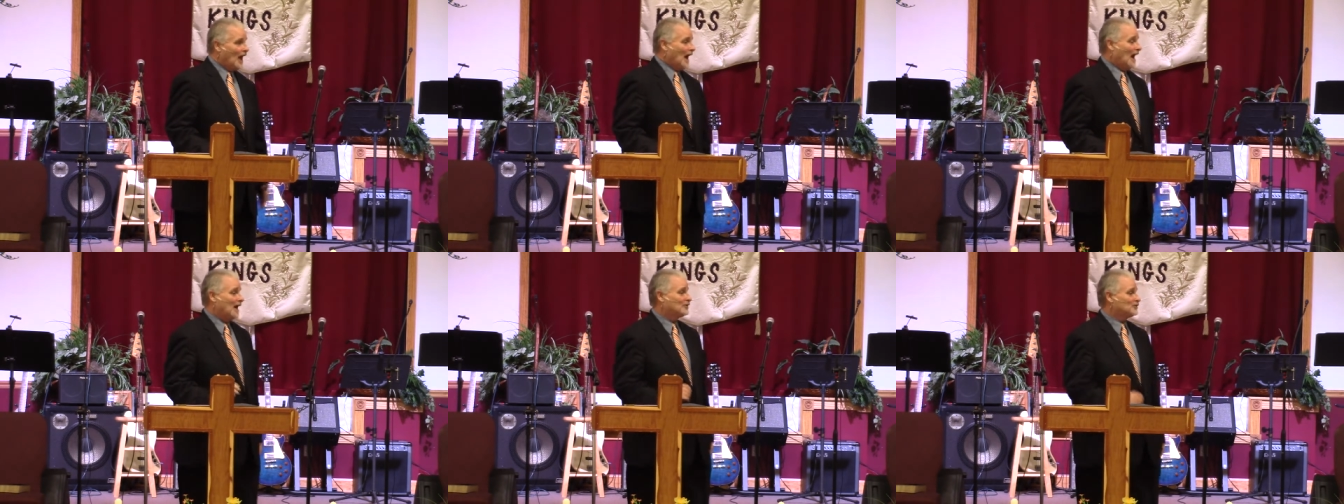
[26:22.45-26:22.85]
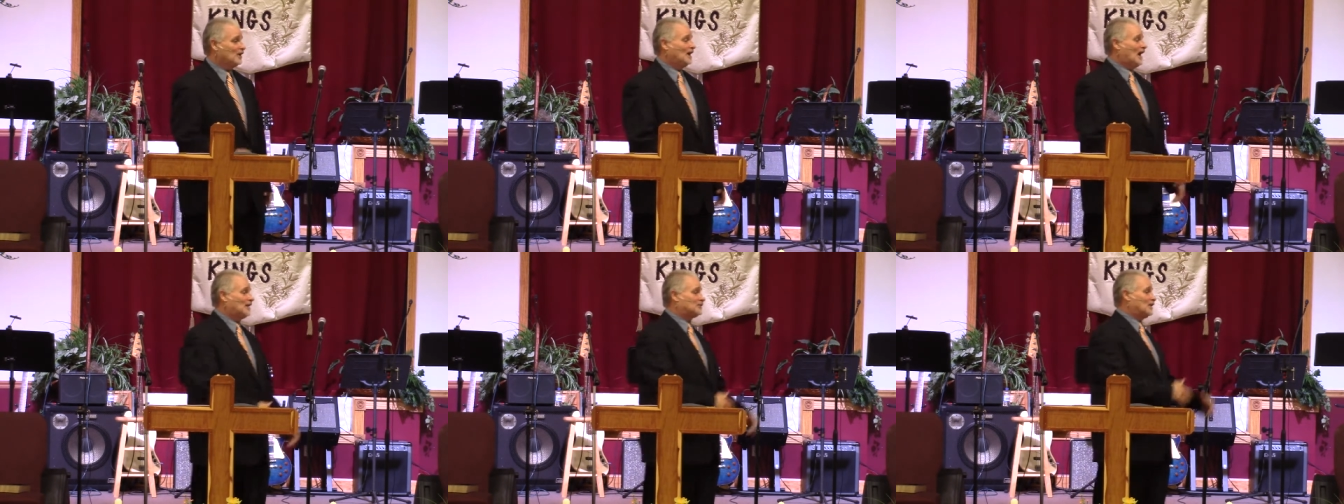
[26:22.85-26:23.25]

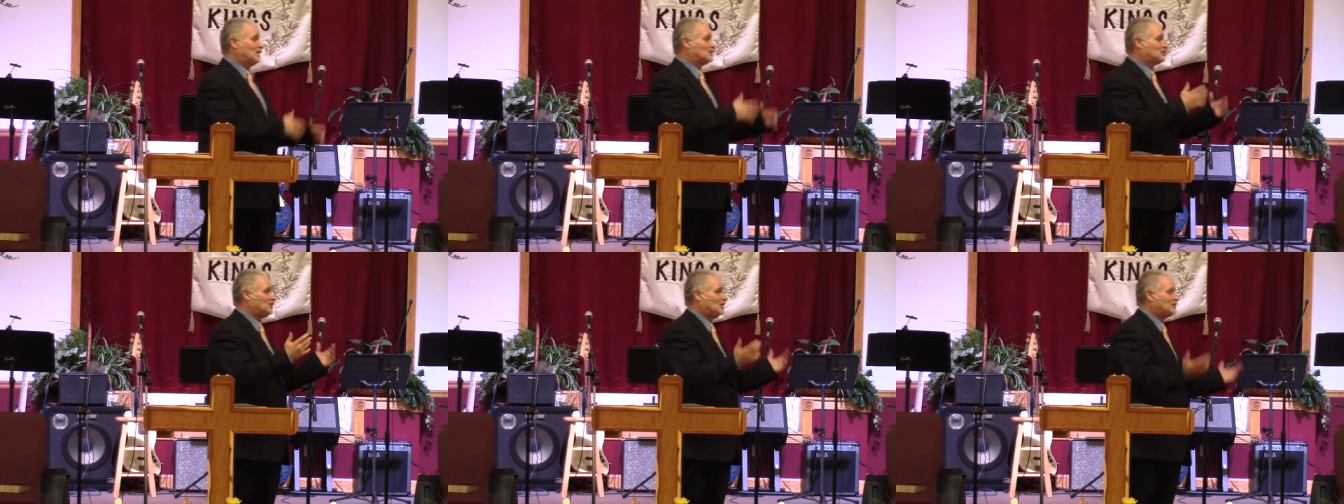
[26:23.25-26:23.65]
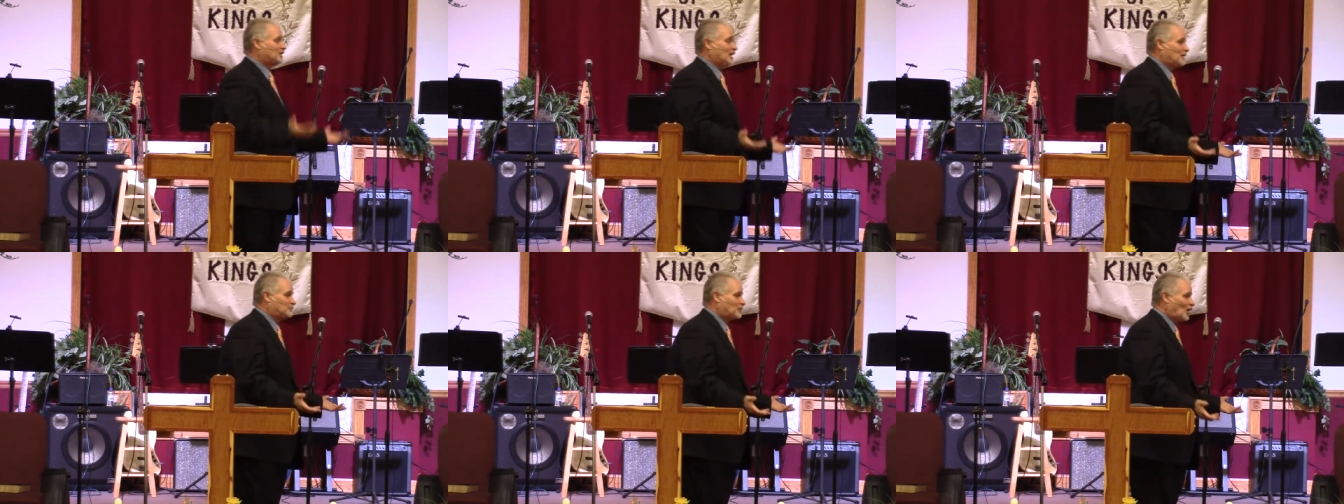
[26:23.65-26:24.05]
Actually, I think she
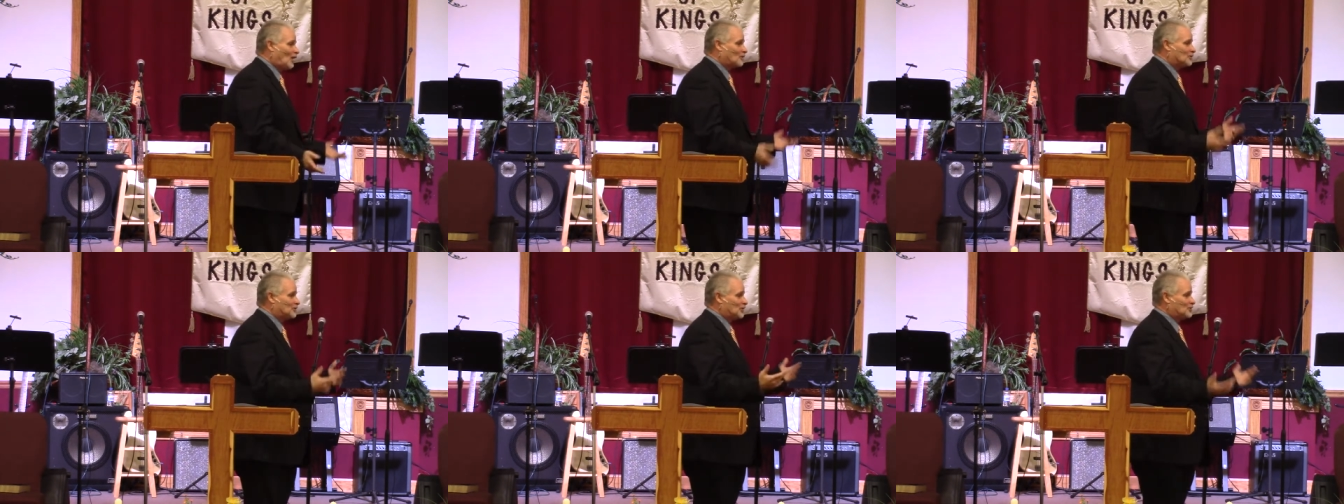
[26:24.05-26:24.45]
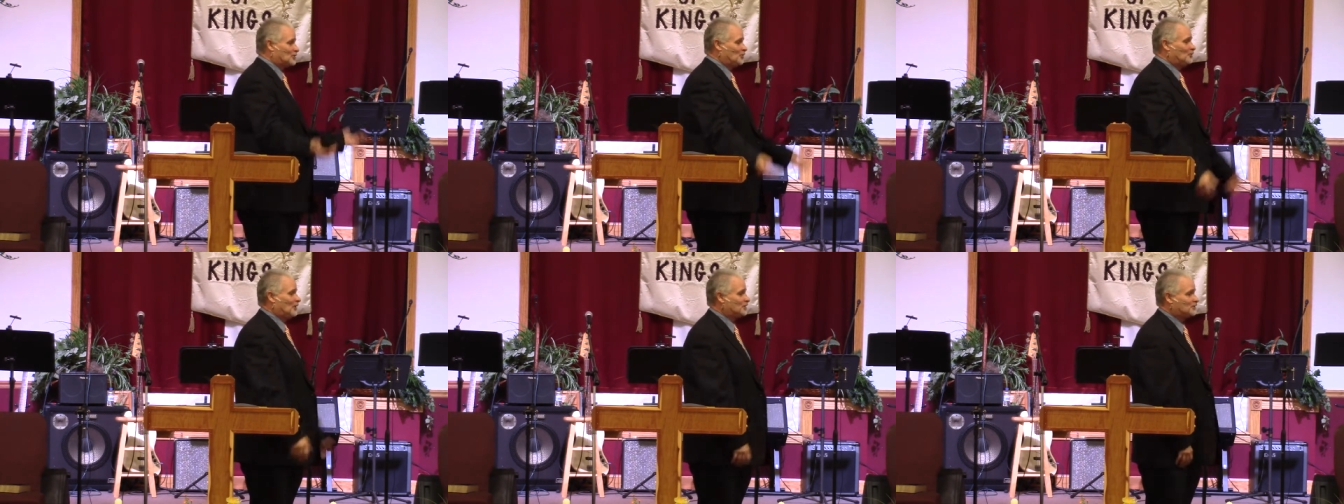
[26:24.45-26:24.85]
kept talking till
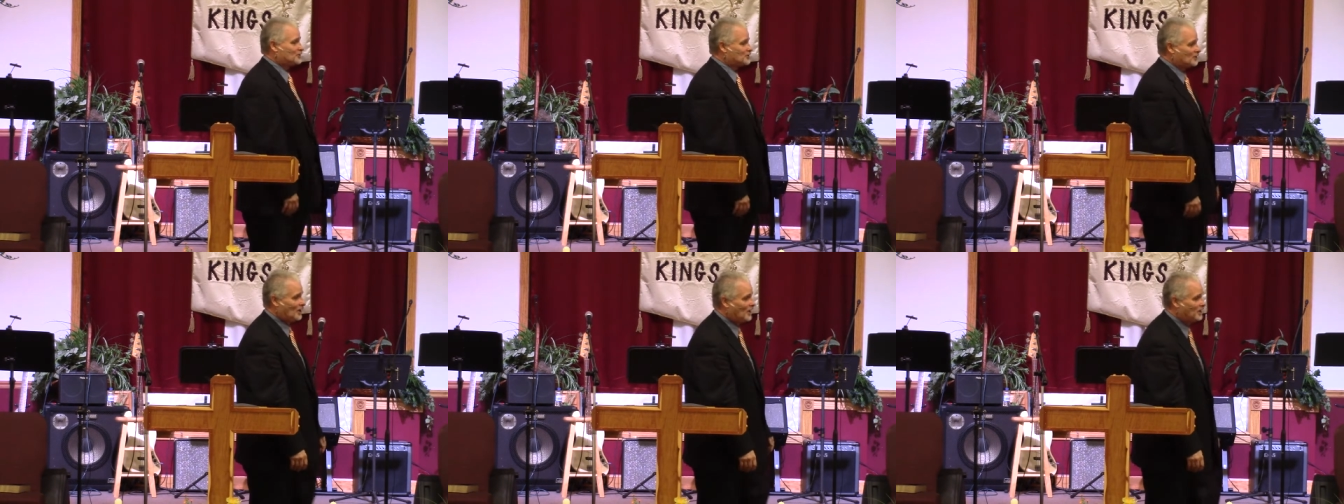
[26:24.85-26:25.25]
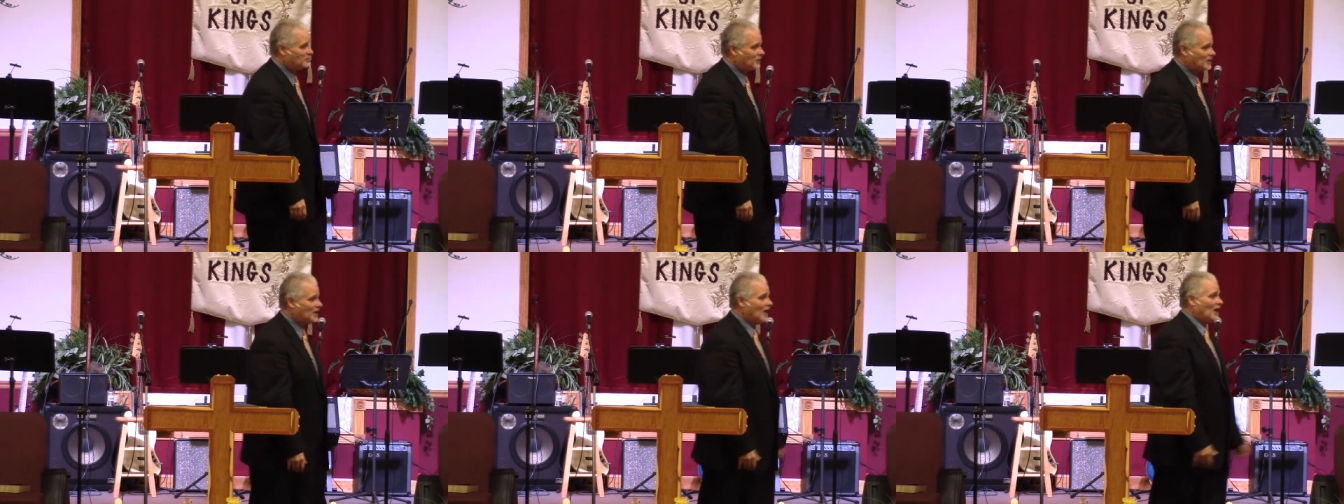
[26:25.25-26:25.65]
she went to sleep
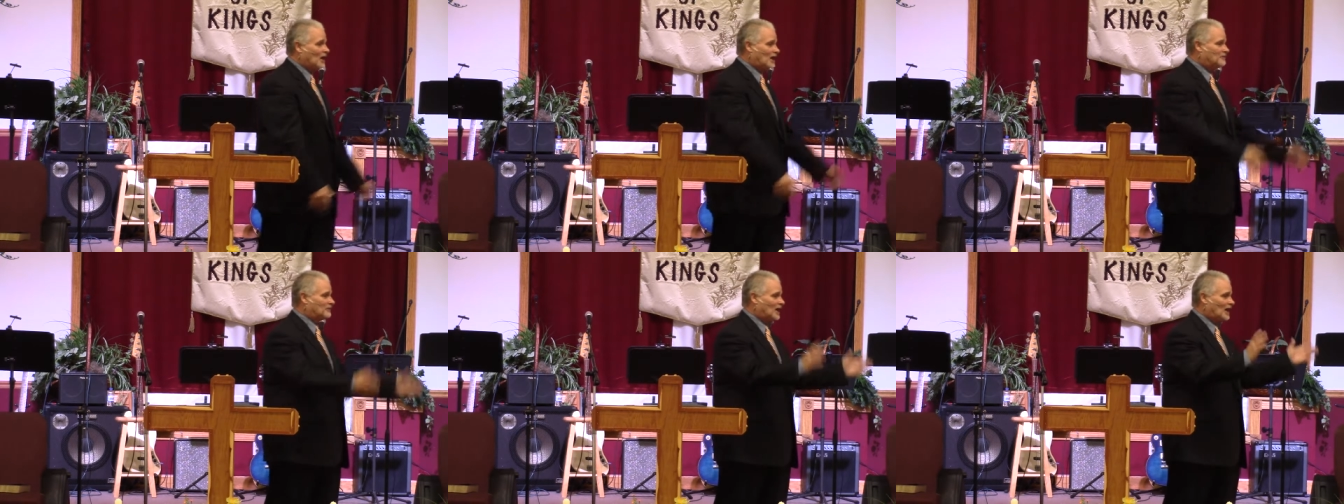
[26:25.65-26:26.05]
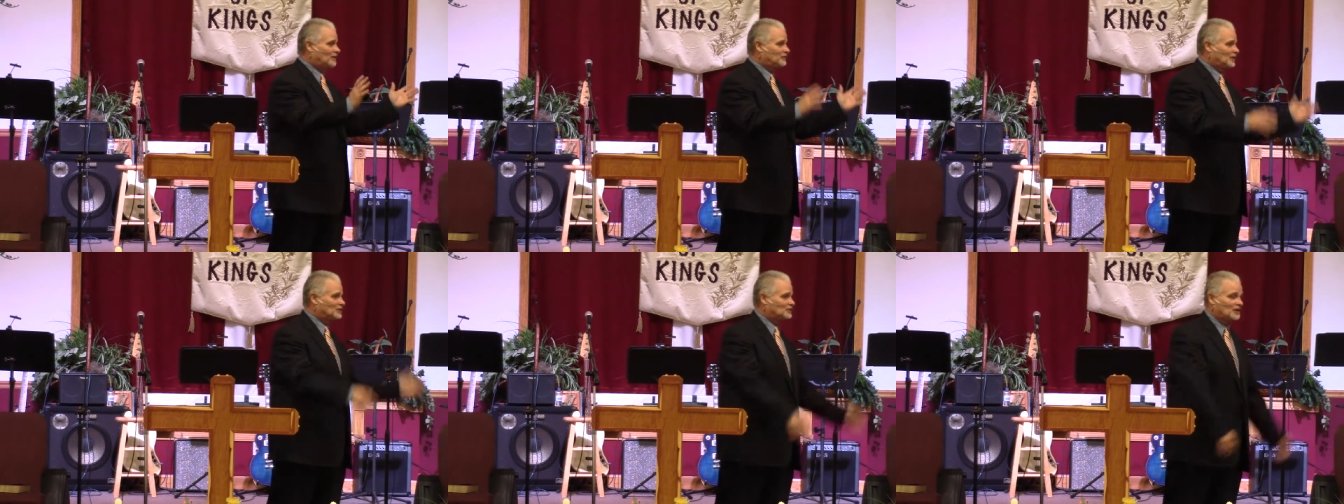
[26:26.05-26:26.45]
and, and
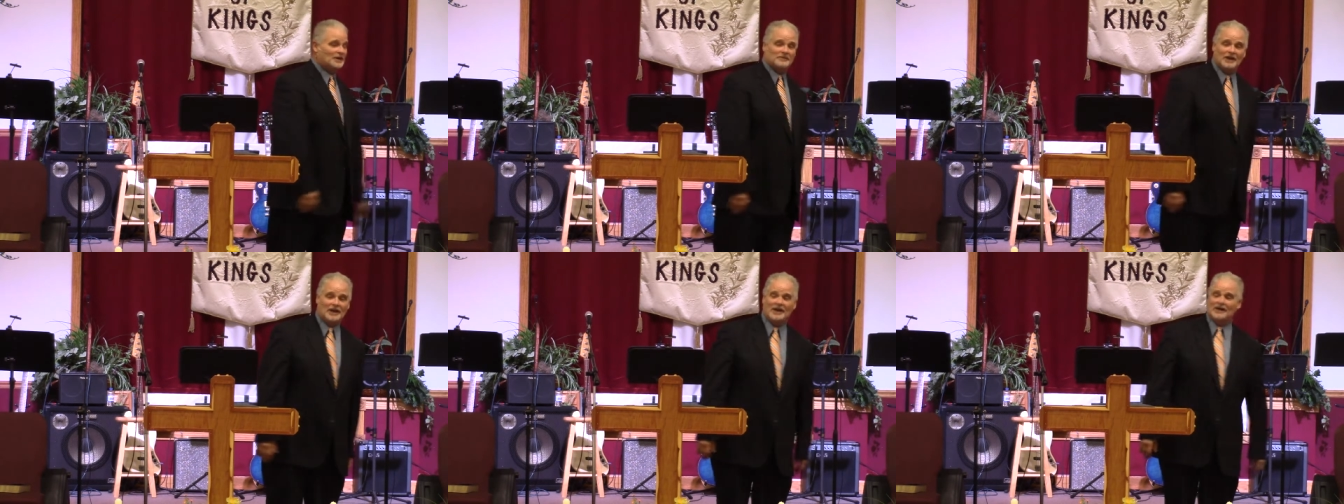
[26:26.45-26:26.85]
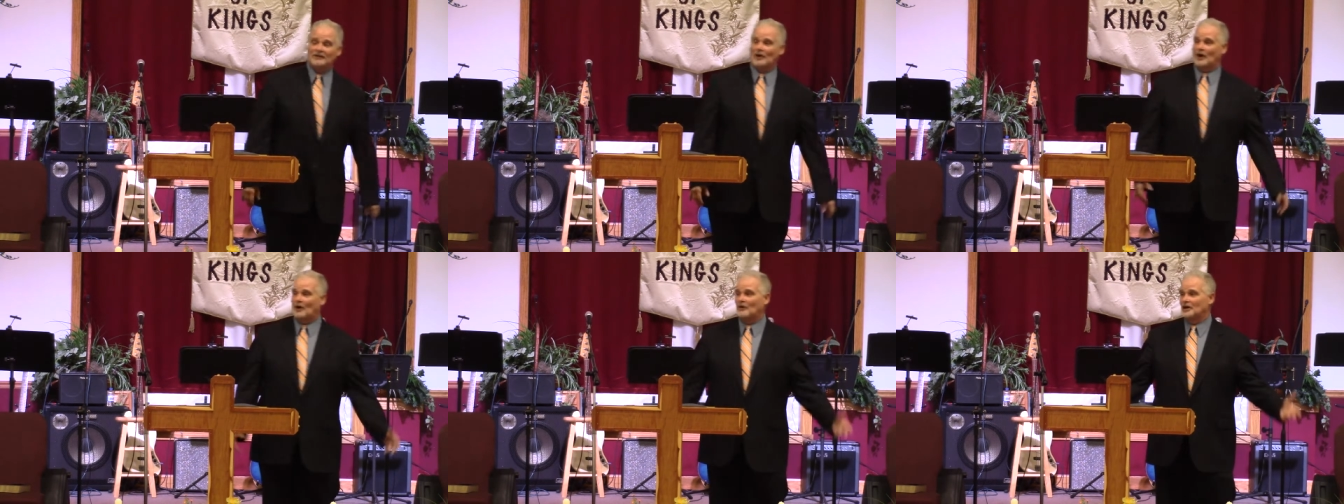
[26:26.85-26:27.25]
finally fell asleep and didn't even
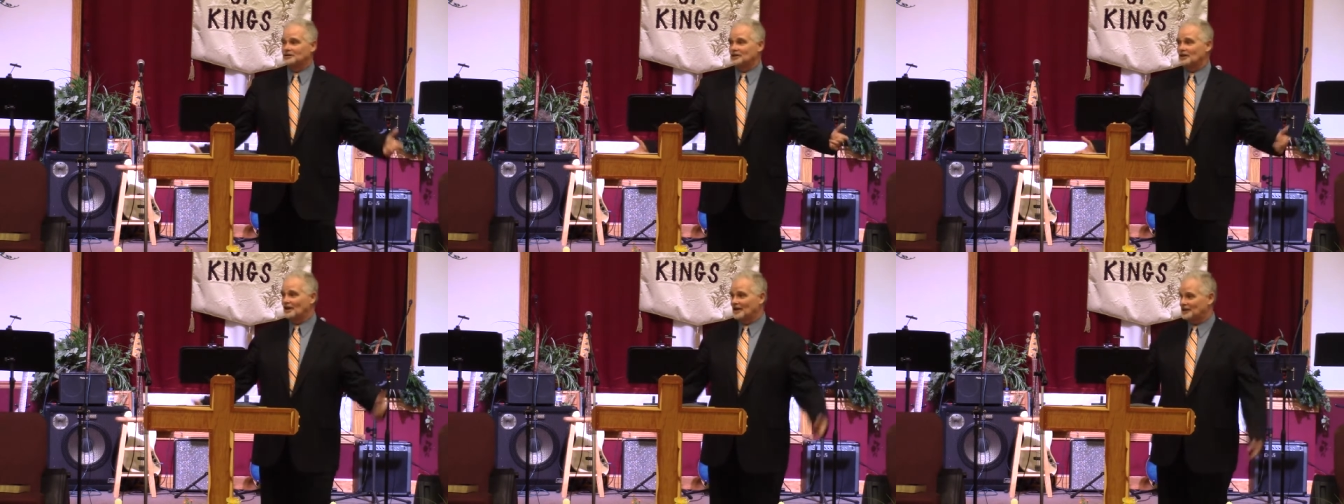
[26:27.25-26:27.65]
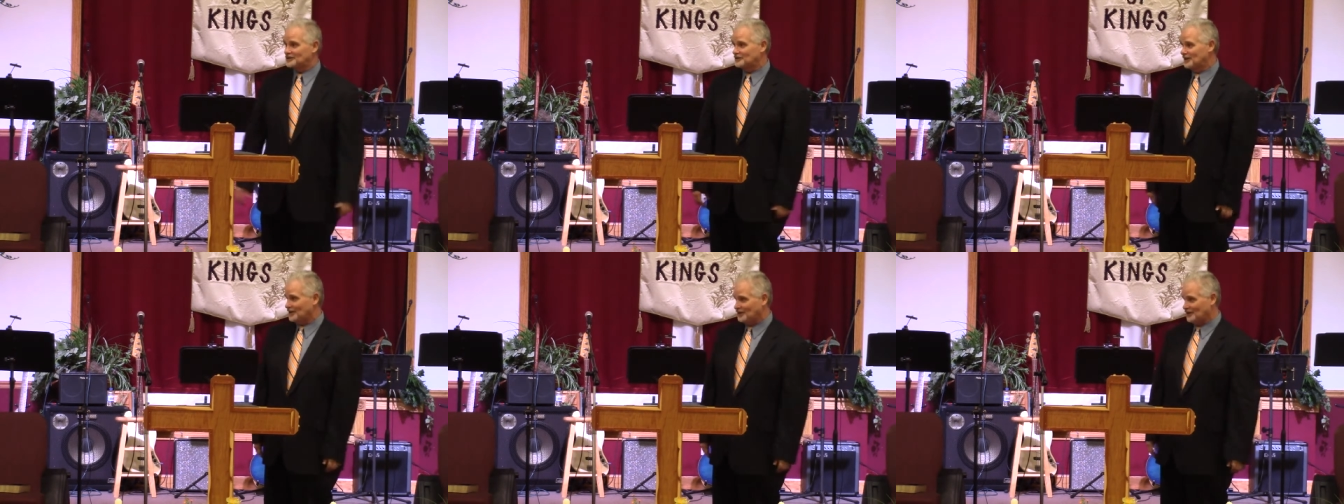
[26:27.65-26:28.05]
know I wasn't
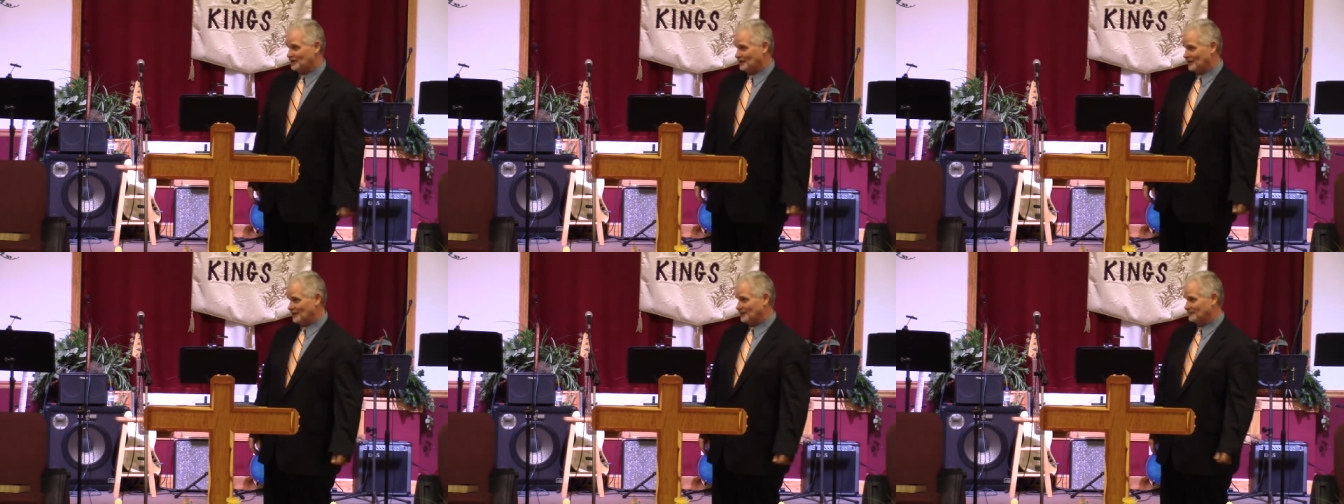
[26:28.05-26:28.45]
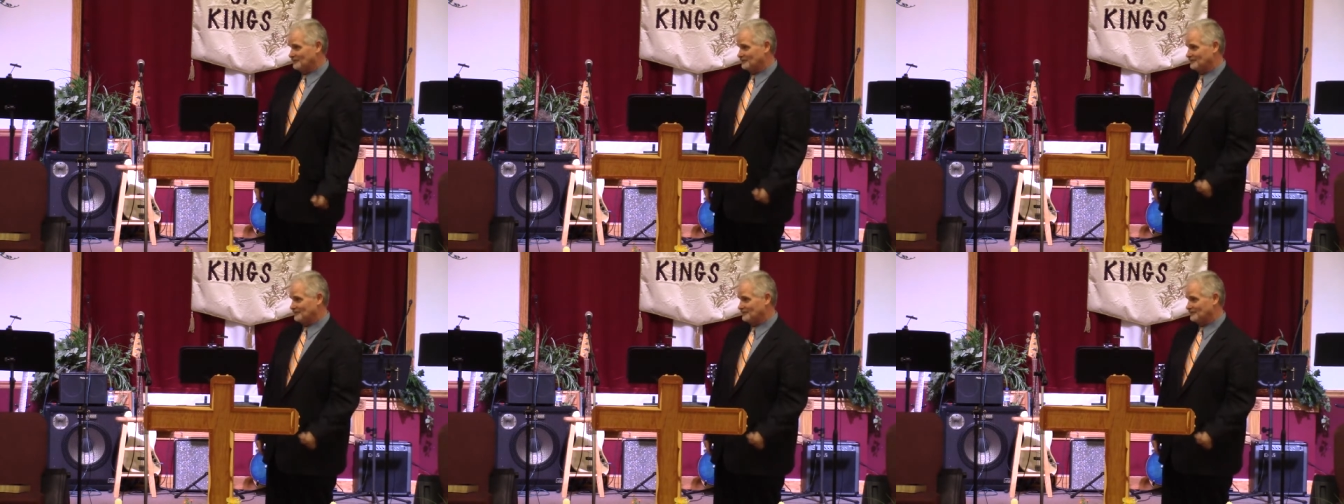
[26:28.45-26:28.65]
listening to her.